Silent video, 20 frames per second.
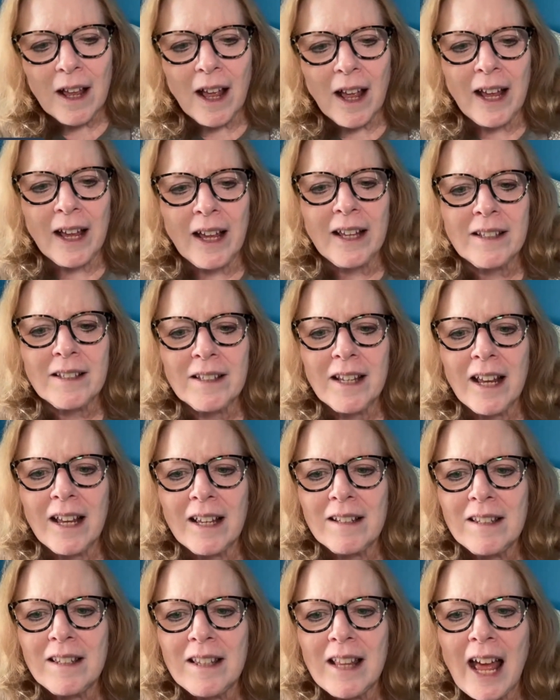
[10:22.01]

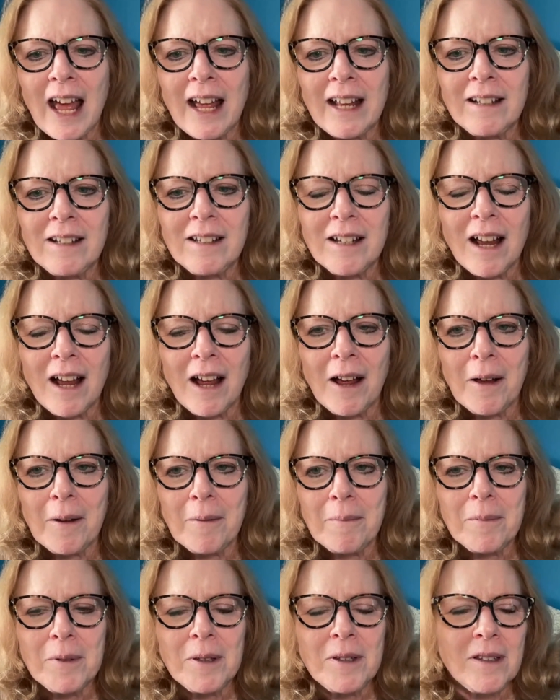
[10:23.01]
is
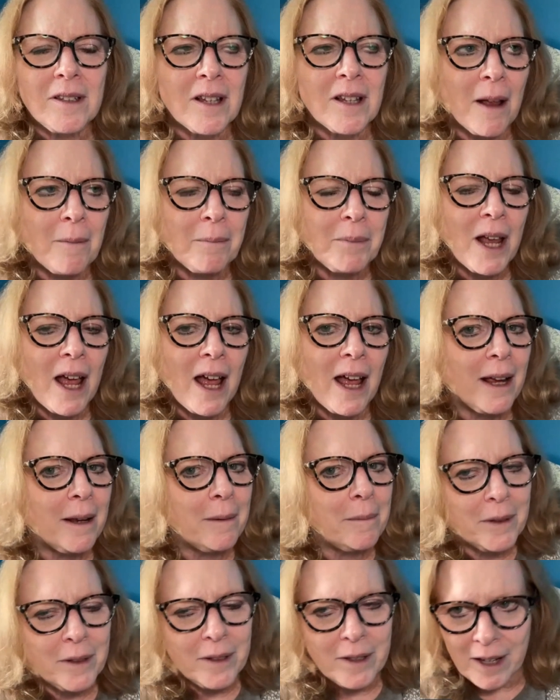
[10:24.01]
that
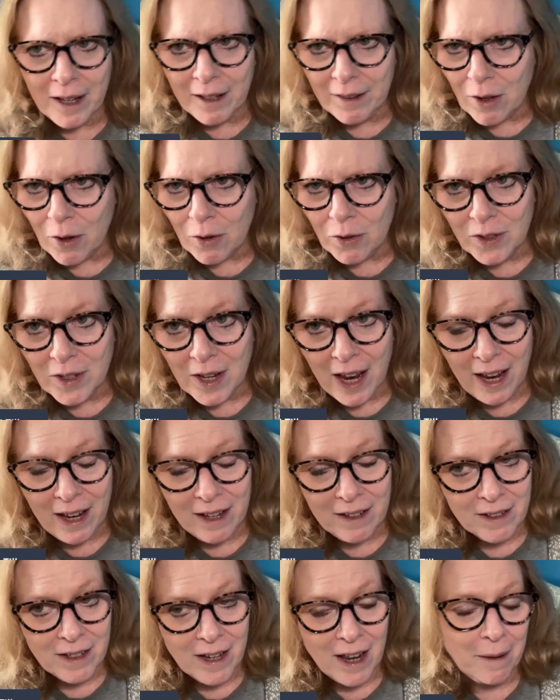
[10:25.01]
sometimes in those days,